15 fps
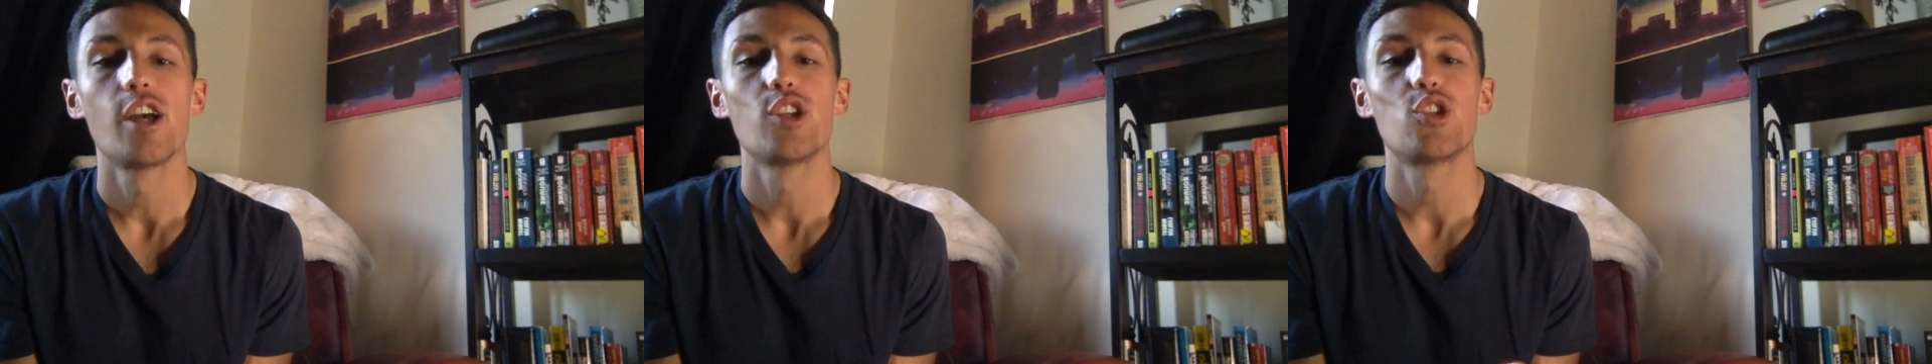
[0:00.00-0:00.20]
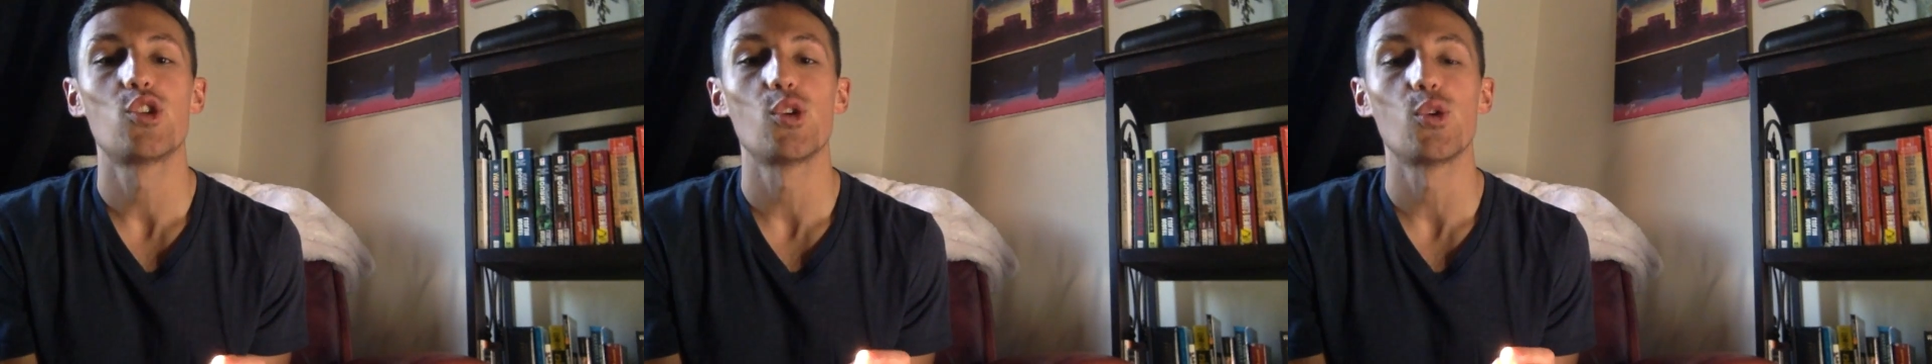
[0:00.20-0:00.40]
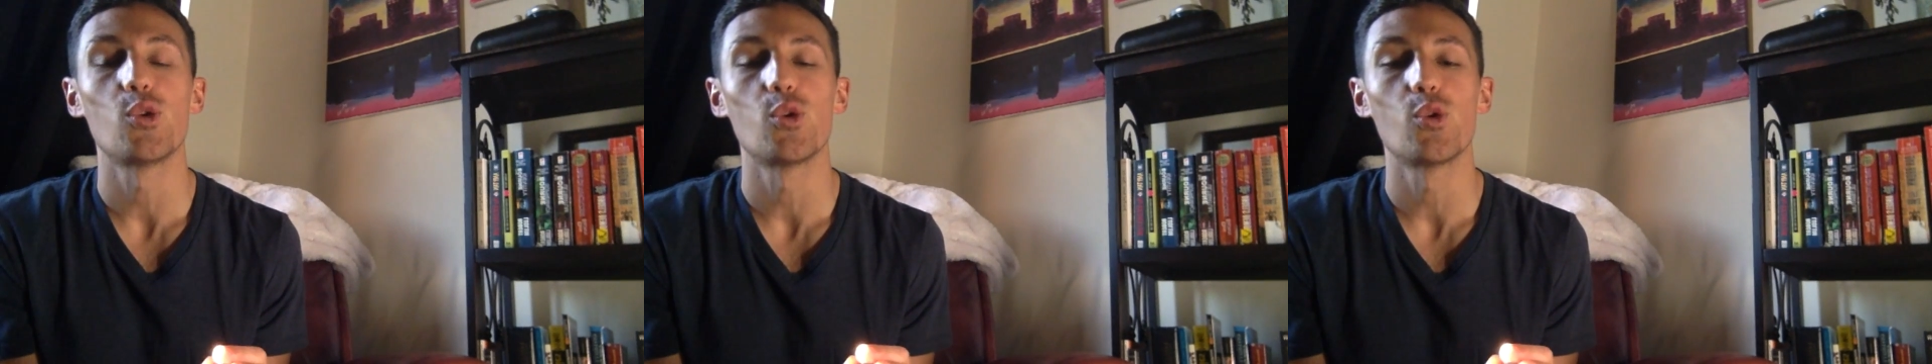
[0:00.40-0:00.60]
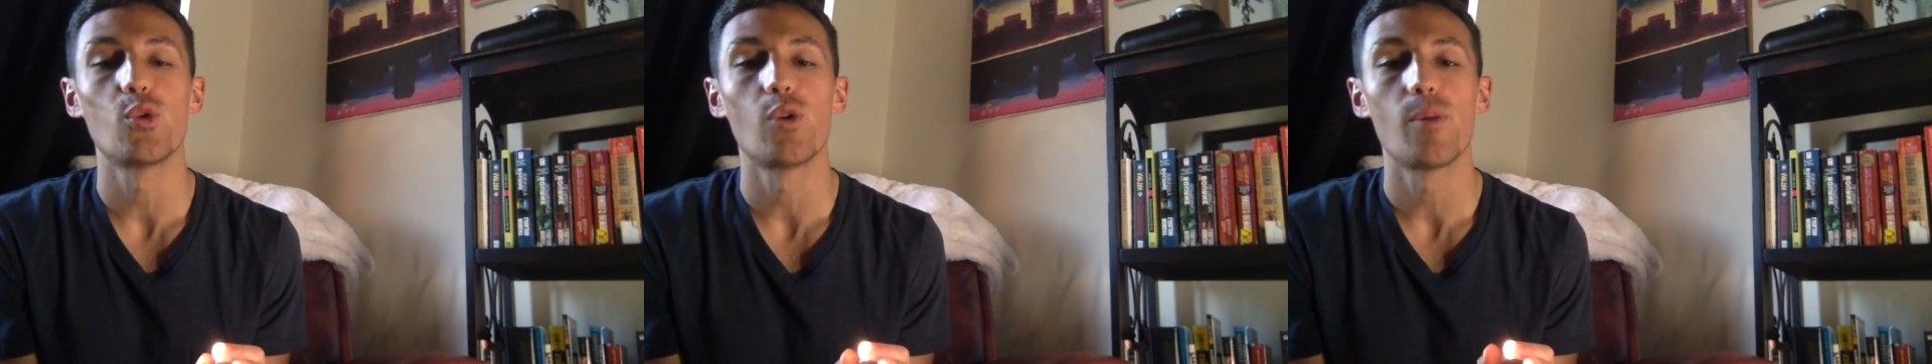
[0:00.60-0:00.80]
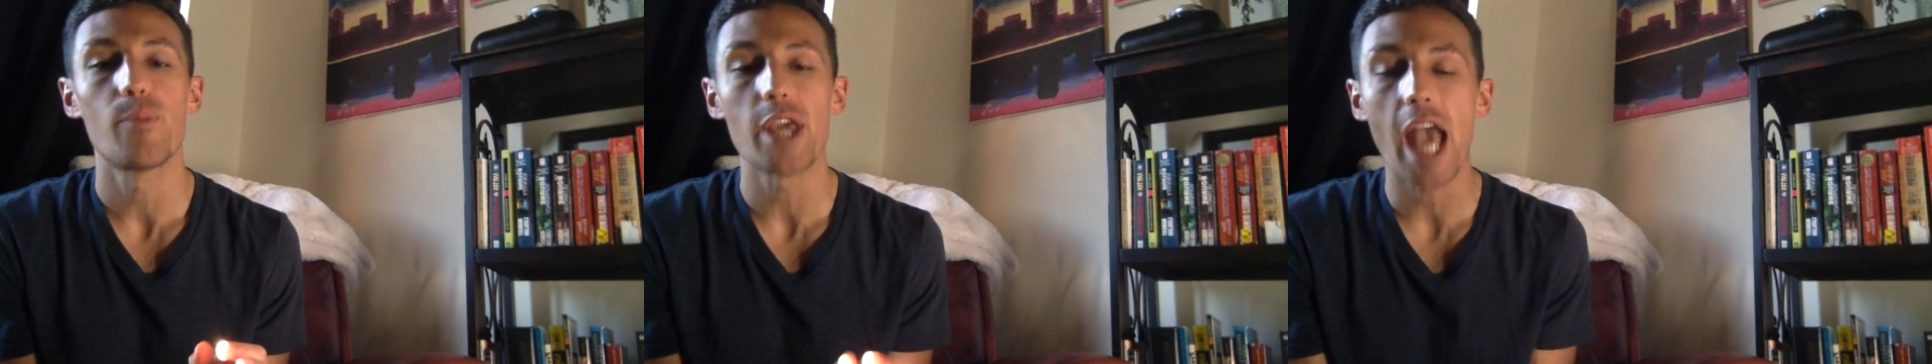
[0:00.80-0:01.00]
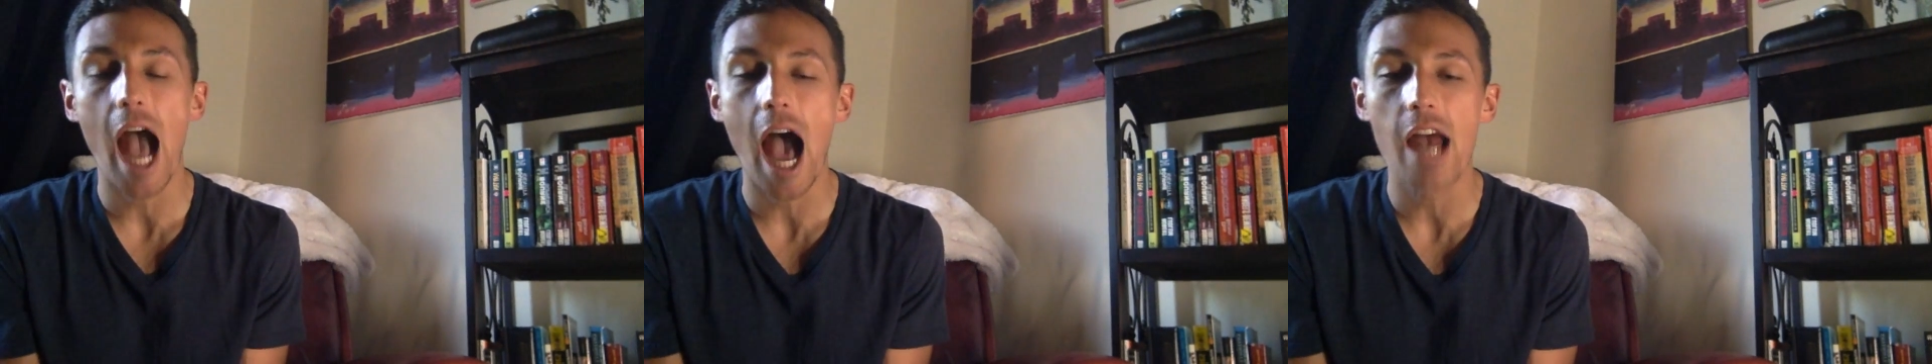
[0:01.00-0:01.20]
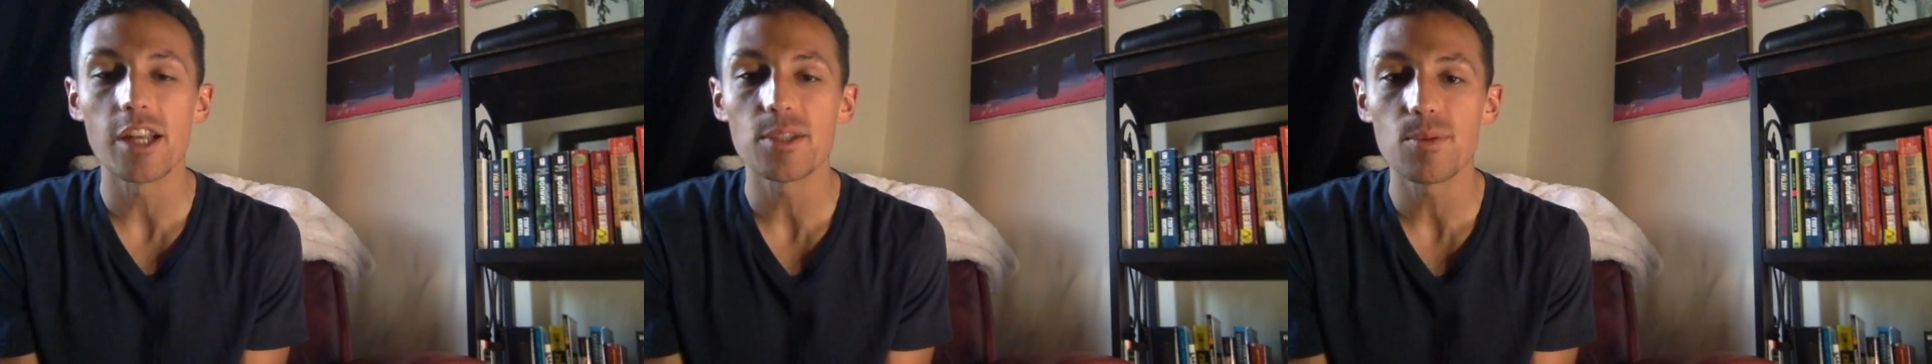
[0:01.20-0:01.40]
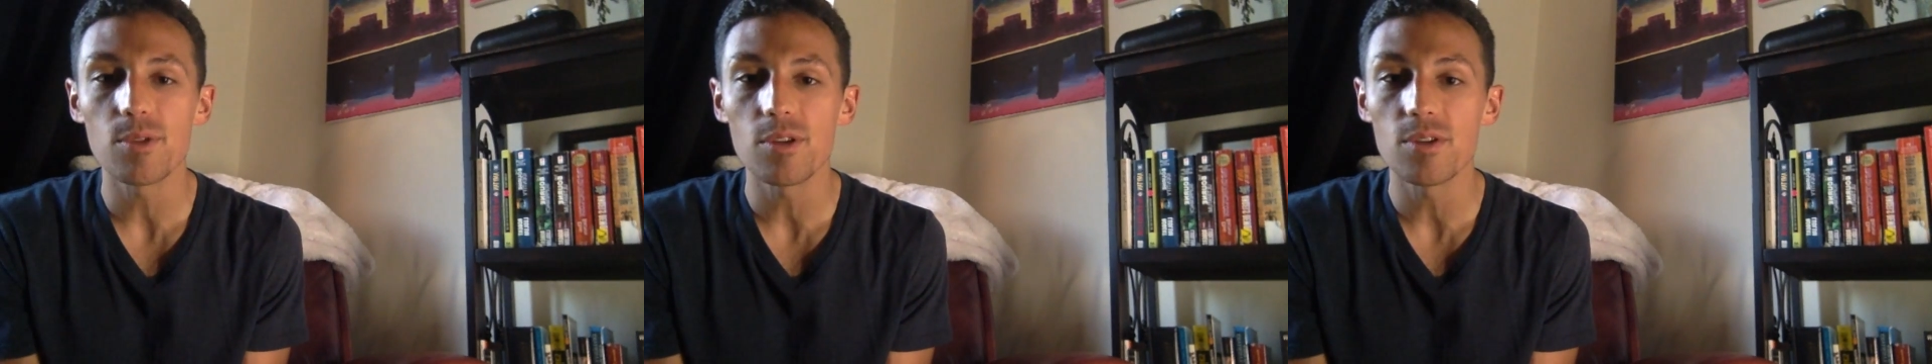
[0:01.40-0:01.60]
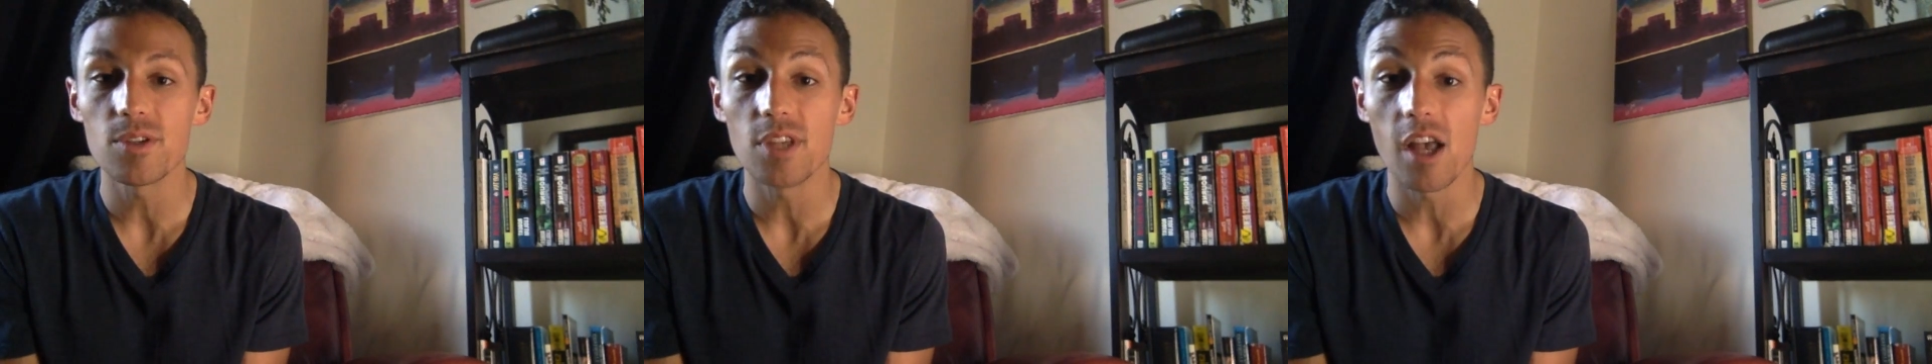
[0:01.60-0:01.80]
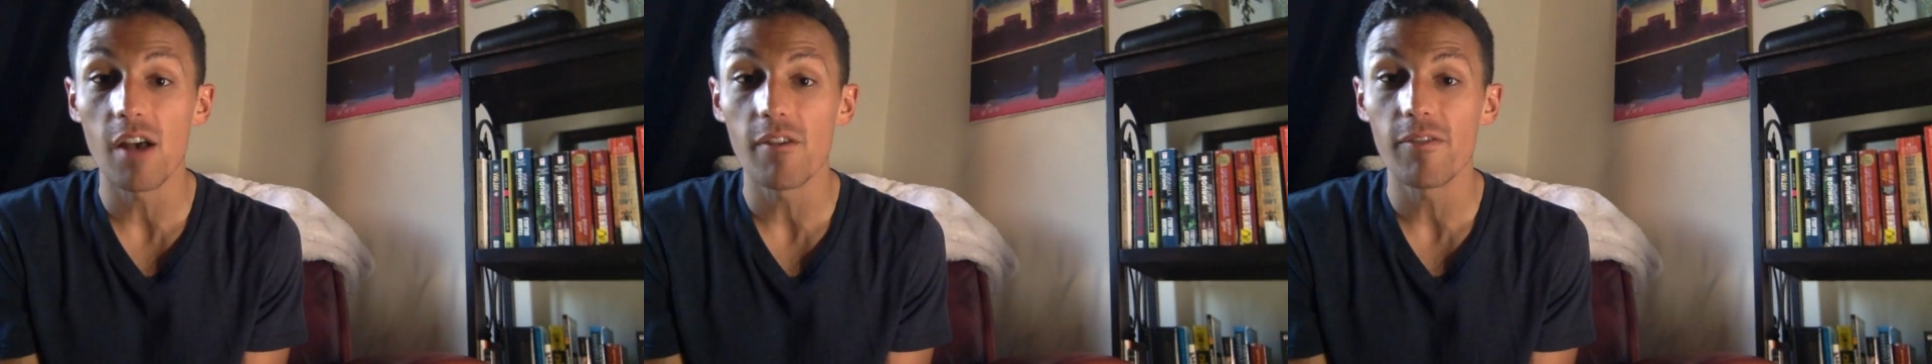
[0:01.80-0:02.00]
to be honest with
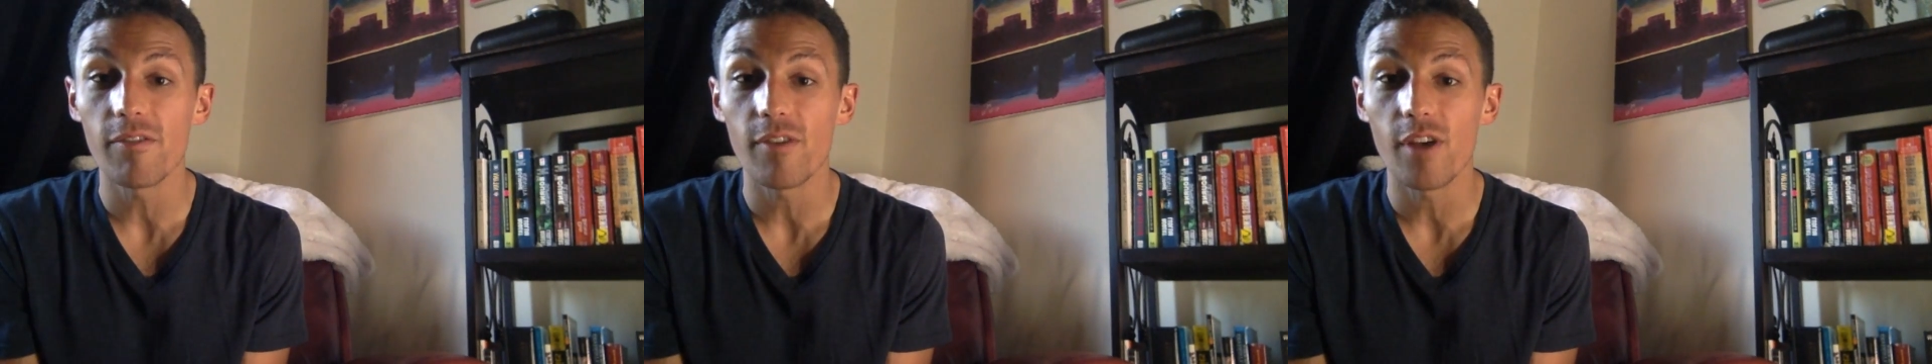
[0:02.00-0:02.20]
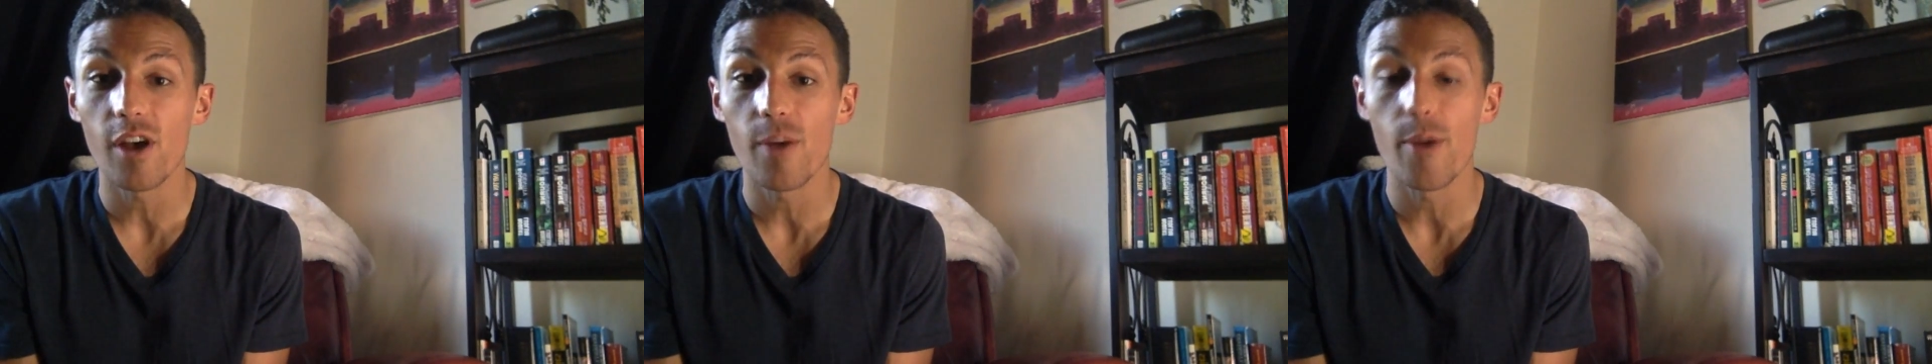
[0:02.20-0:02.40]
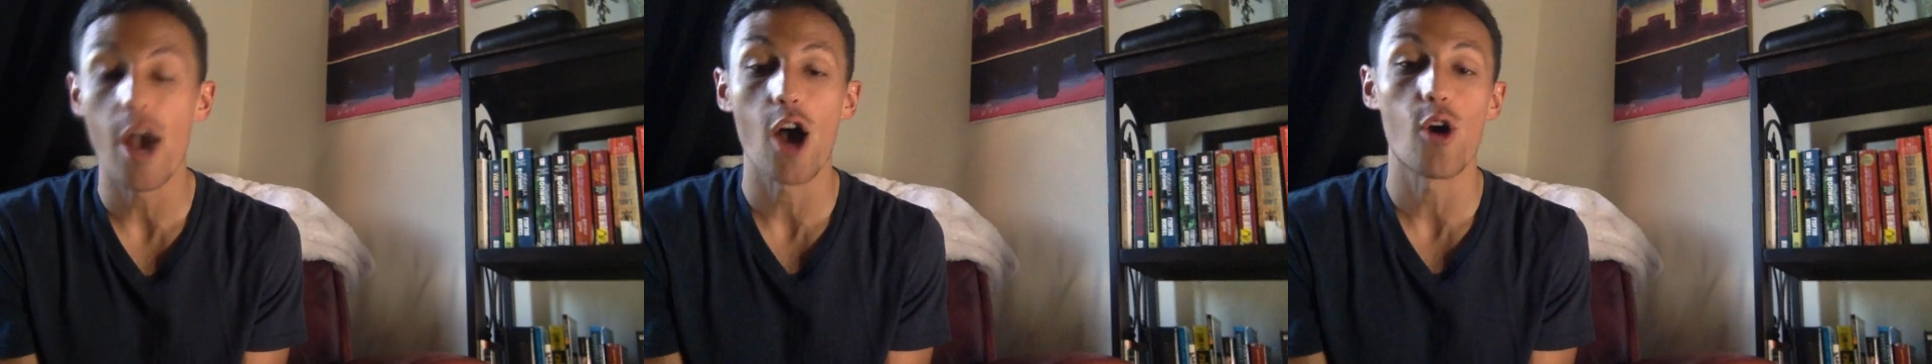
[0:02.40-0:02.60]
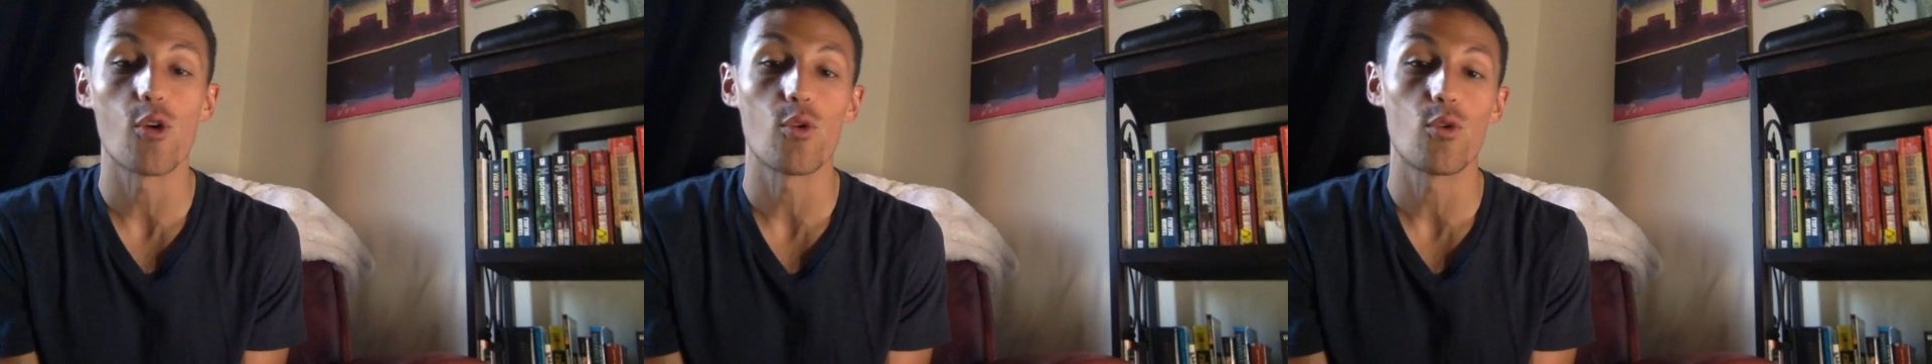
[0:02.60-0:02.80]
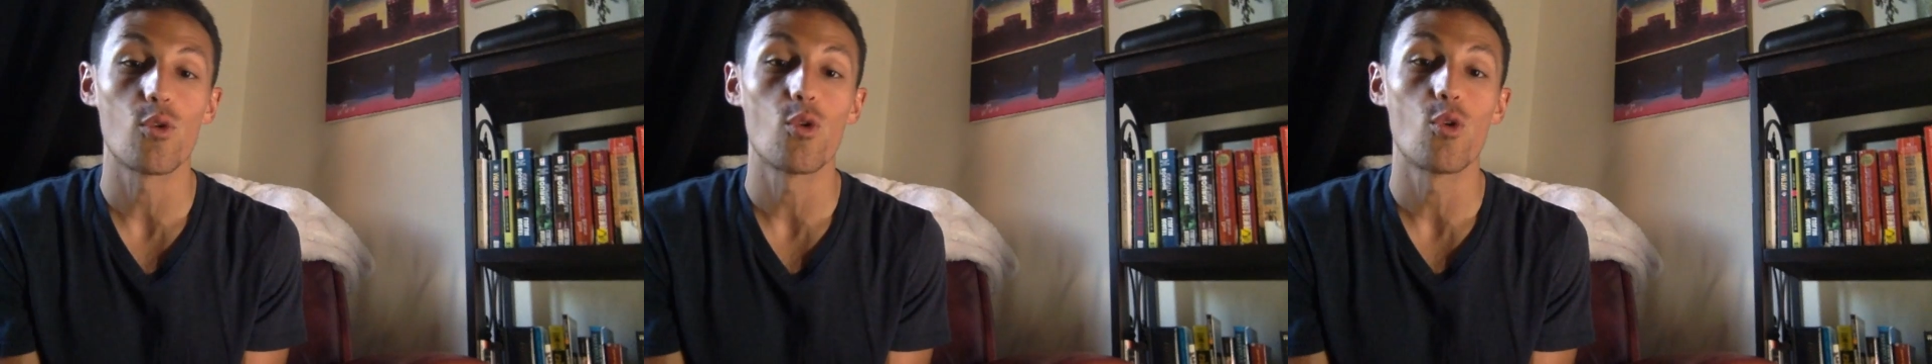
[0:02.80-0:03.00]
yourself about